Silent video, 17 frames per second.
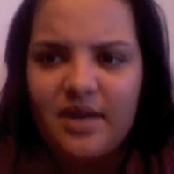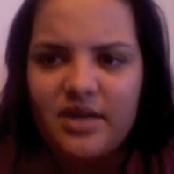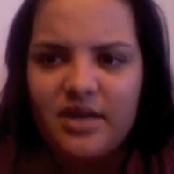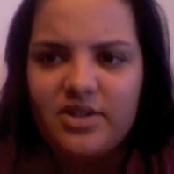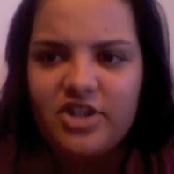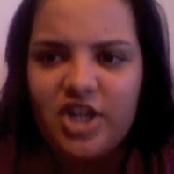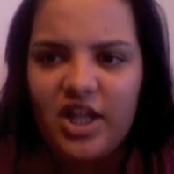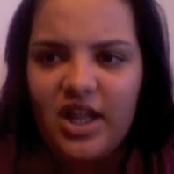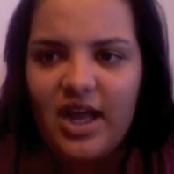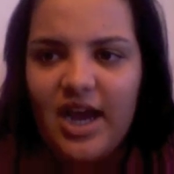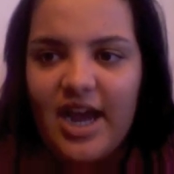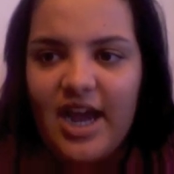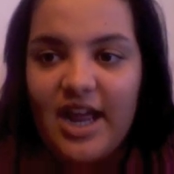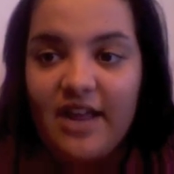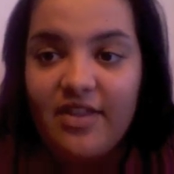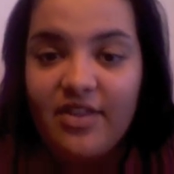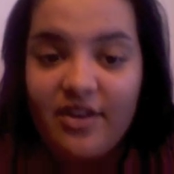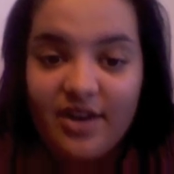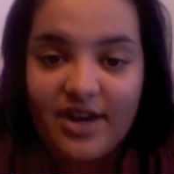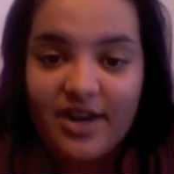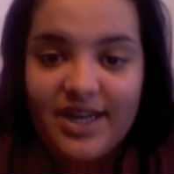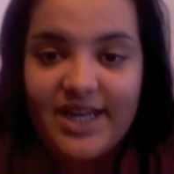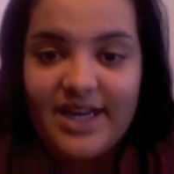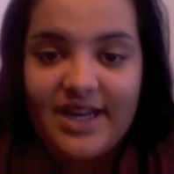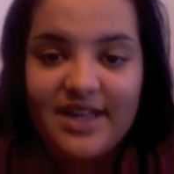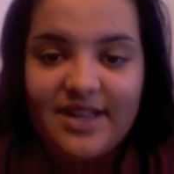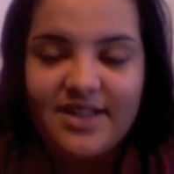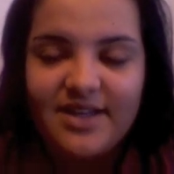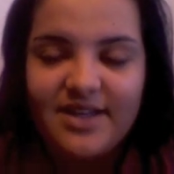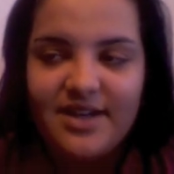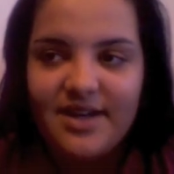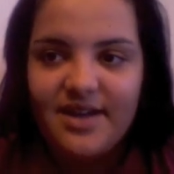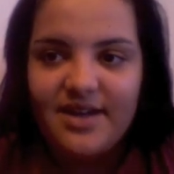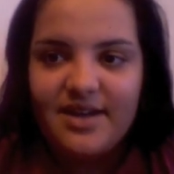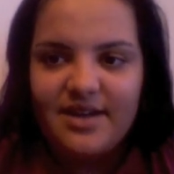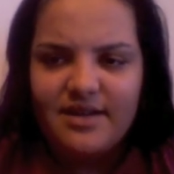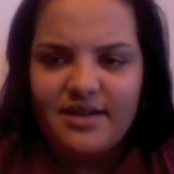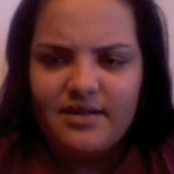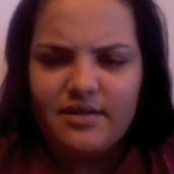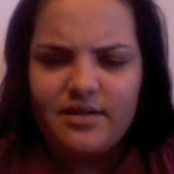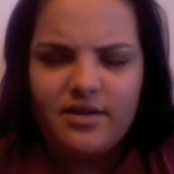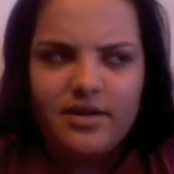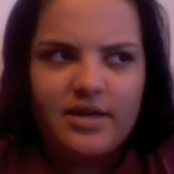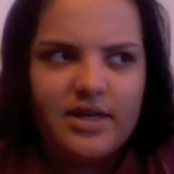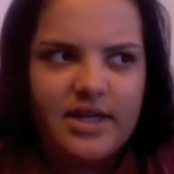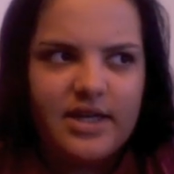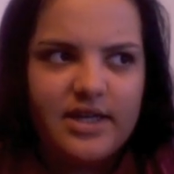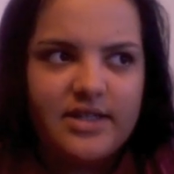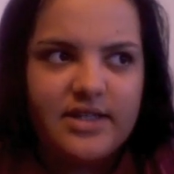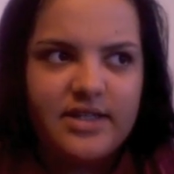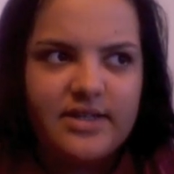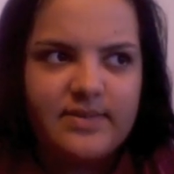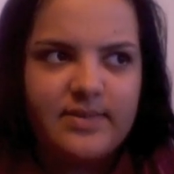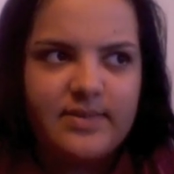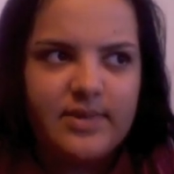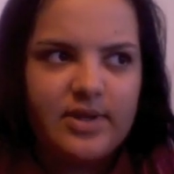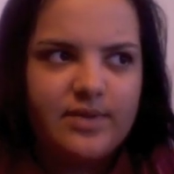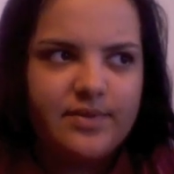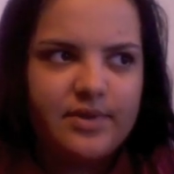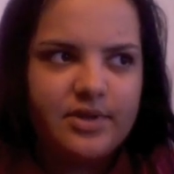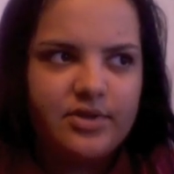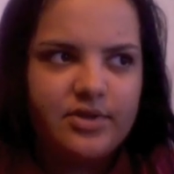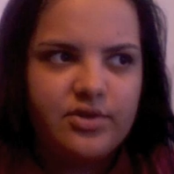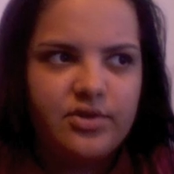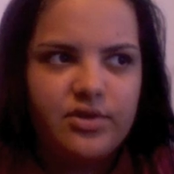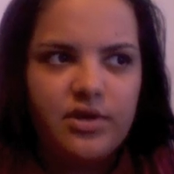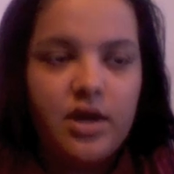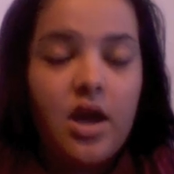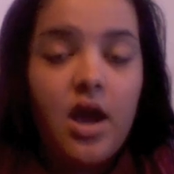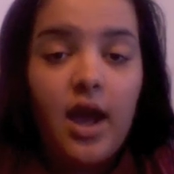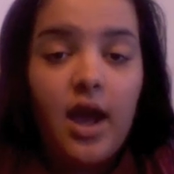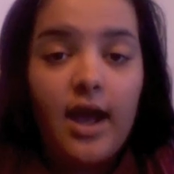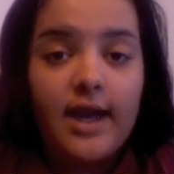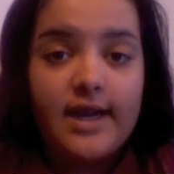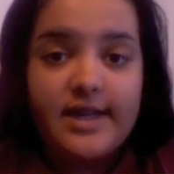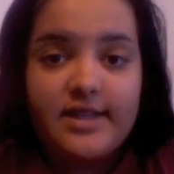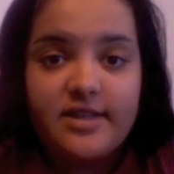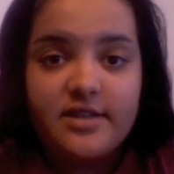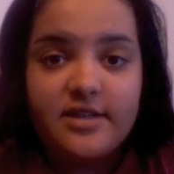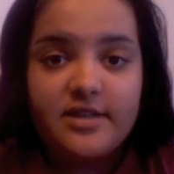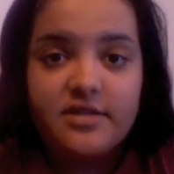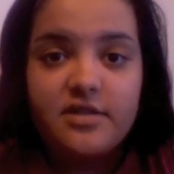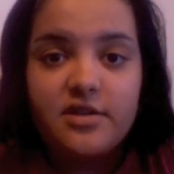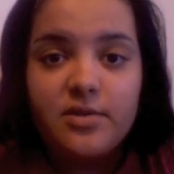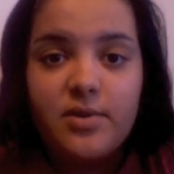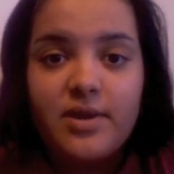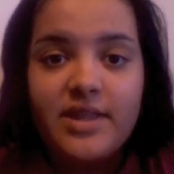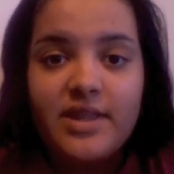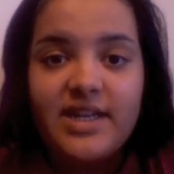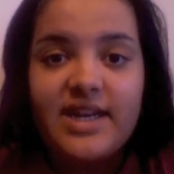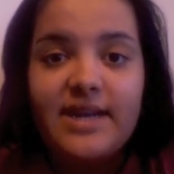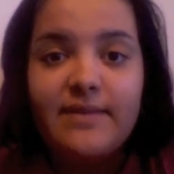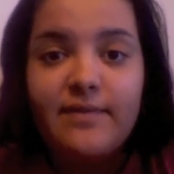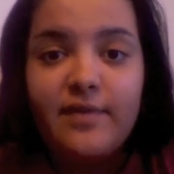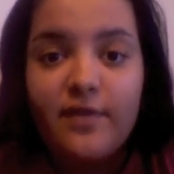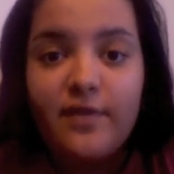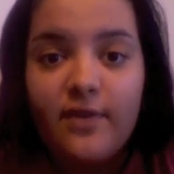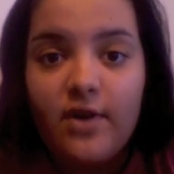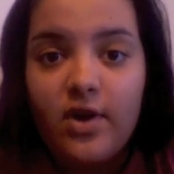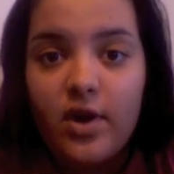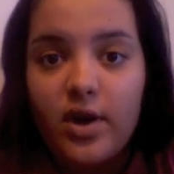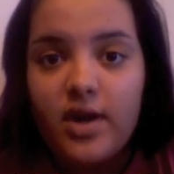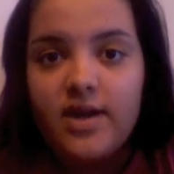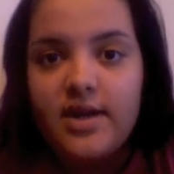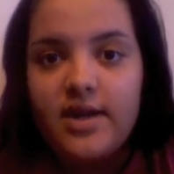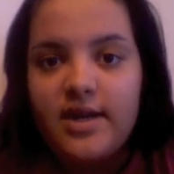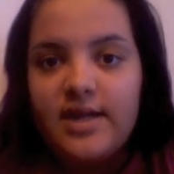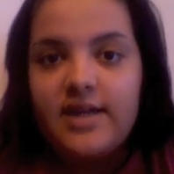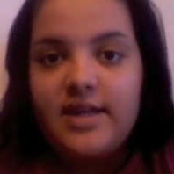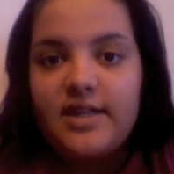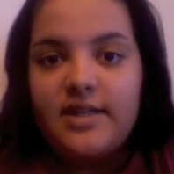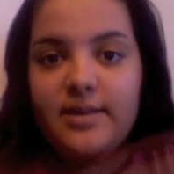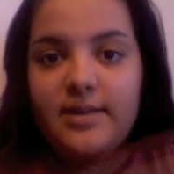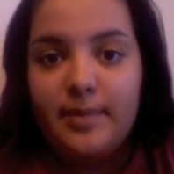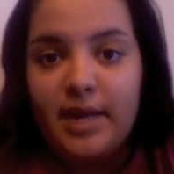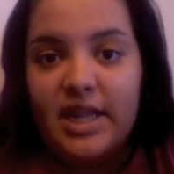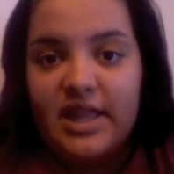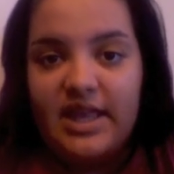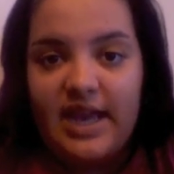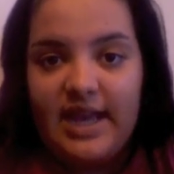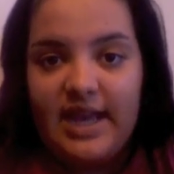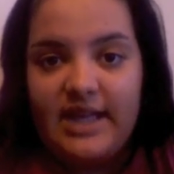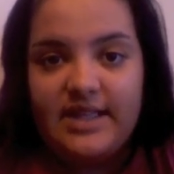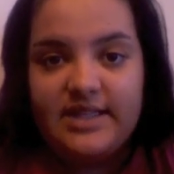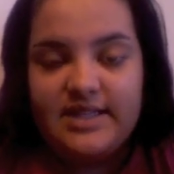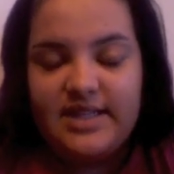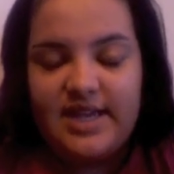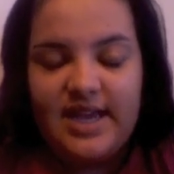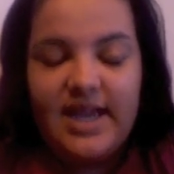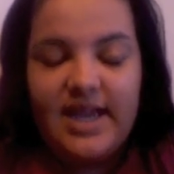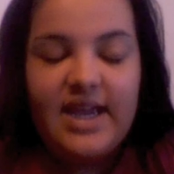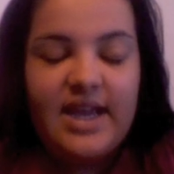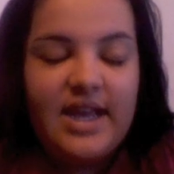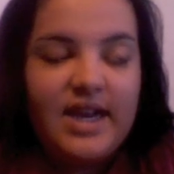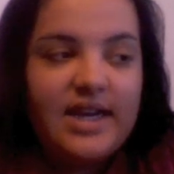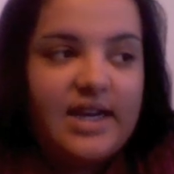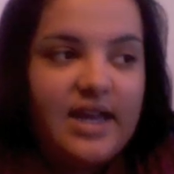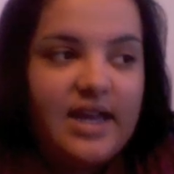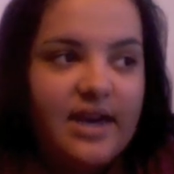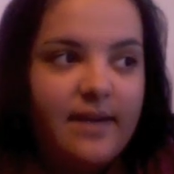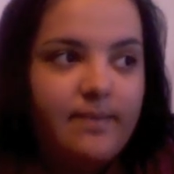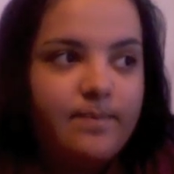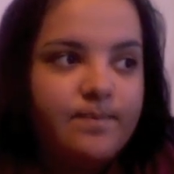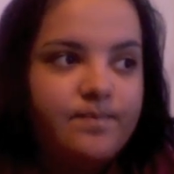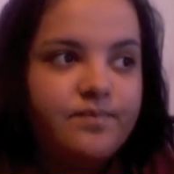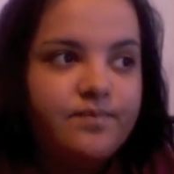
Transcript: July 30th. 30 days, May, June. I guess the 31, the day before the month ends, and a